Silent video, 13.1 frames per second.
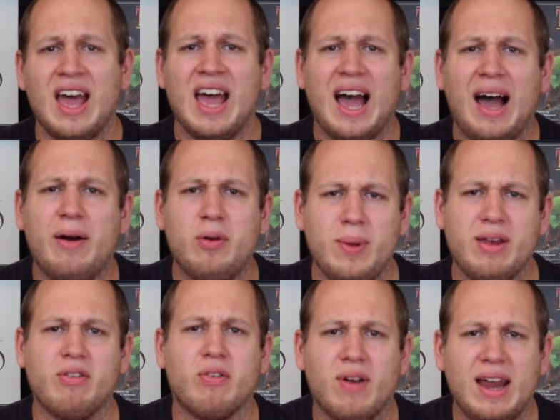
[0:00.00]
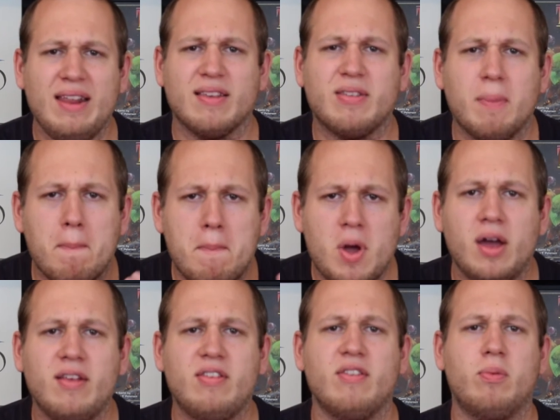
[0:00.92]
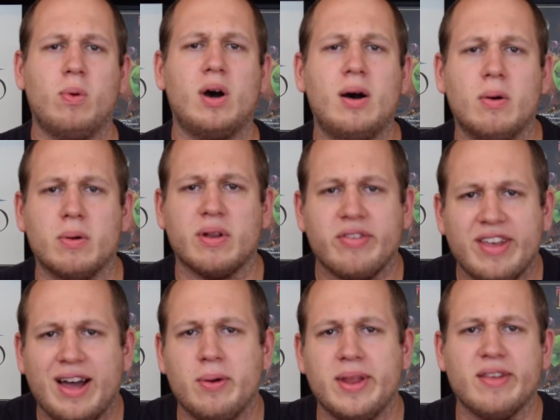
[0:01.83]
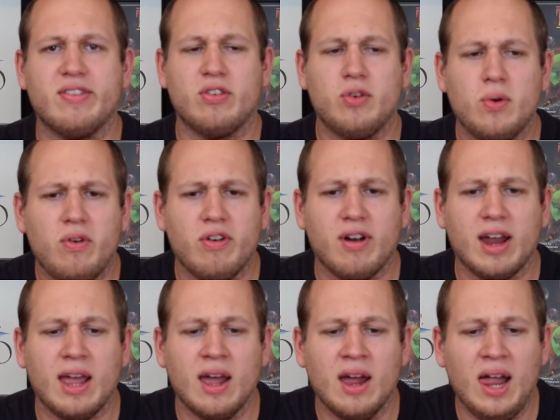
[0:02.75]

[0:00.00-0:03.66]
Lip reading: How do we create this immersive world and tell this story?